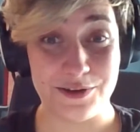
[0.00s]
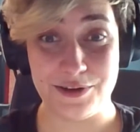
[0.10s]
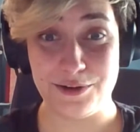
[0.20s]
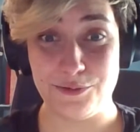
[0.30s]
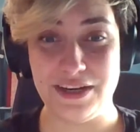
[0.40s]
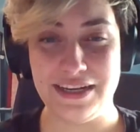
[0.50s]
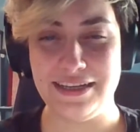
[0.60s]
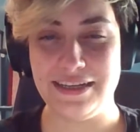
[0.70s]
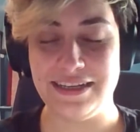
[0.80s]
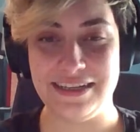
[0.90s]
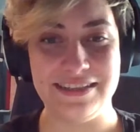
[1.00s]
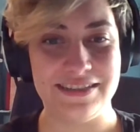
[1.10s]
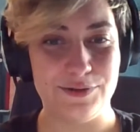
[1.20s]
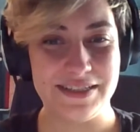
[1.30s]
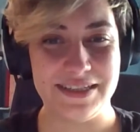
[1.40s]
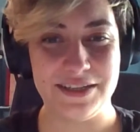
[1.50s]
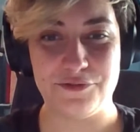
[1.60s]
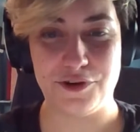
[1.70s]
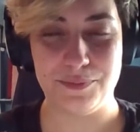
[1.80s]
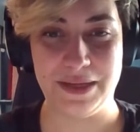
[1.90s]
really
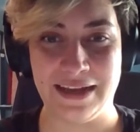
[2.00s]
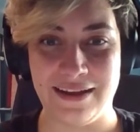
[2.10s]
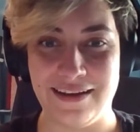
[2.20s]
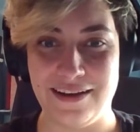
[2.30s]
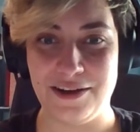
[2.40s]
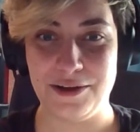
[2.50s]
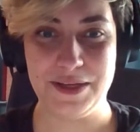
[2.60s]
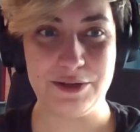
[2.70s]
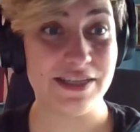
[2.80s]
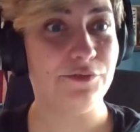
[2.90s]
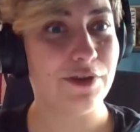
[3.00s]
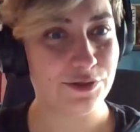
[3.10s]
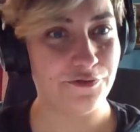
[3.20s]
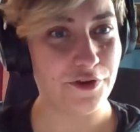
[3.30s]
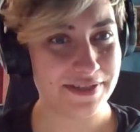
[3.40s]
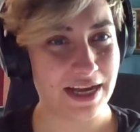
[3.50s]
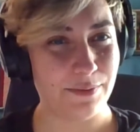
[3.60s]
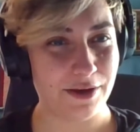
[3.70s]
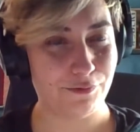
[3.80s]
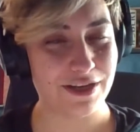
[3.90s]
interesting for me because it was the first
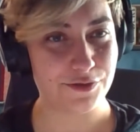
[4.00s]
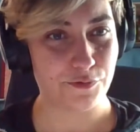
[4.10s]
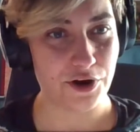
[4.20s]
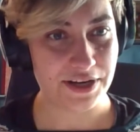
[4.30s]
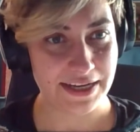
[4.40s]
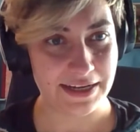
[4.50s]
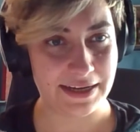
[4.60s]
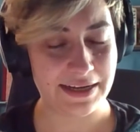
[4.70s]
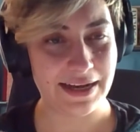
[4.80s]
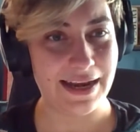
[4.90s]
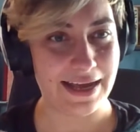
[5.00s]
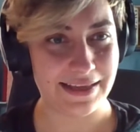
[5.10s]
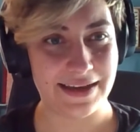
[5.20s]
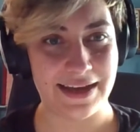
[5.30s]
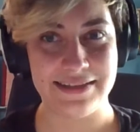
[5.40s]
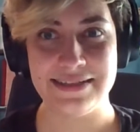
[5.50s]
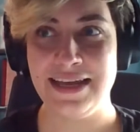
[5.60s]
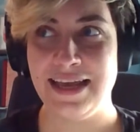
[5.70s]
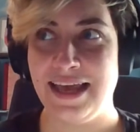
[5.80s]
time I was working like that.